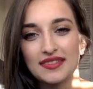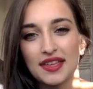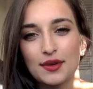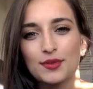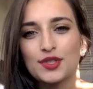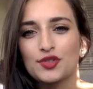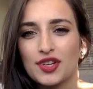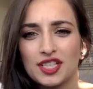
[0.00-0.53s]
that
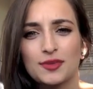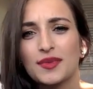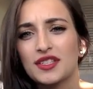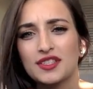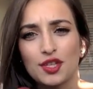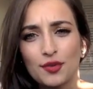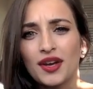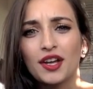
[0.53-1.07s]
was trying to be
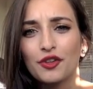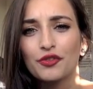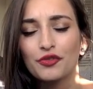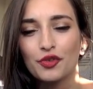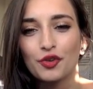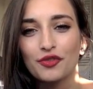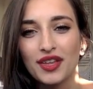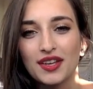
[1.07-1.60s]
so
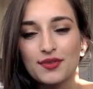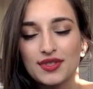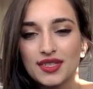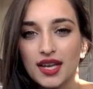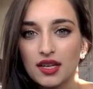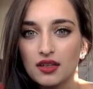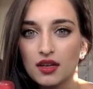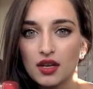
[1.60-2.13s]
helpful that it was like,